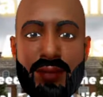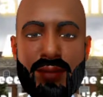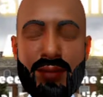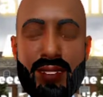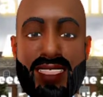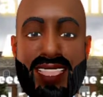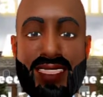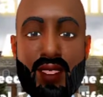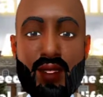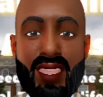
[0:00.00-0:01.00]
An
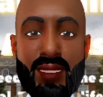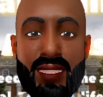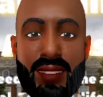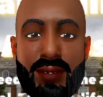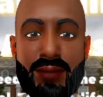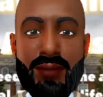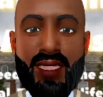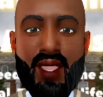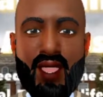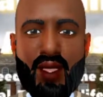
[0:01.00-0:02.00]
acquisition is
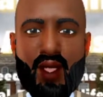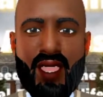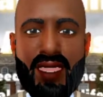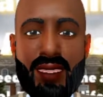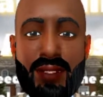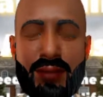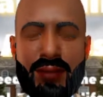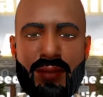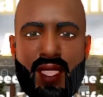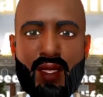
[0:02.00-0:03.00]
not a merger.
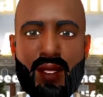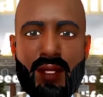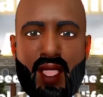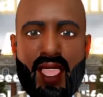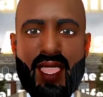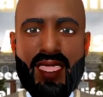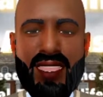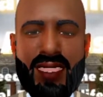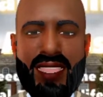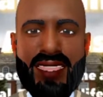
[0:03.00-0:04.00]
After acquiring
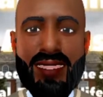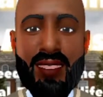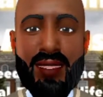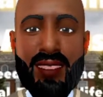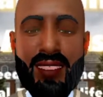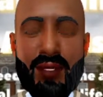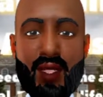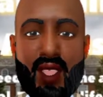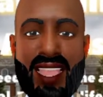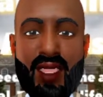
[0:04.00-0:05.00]
an entity, the
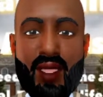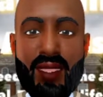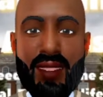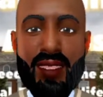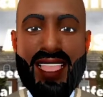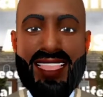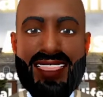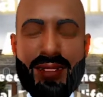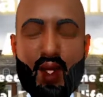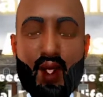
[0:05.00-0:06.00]
acquirer may
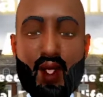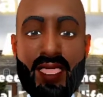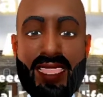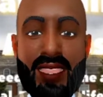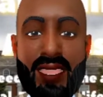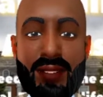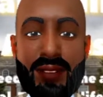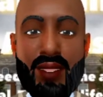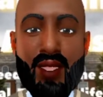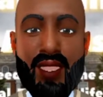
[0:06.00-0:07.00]
or may not
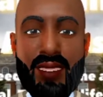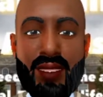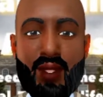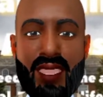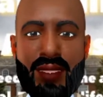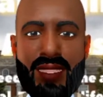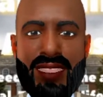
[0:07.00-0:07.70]
merge with it.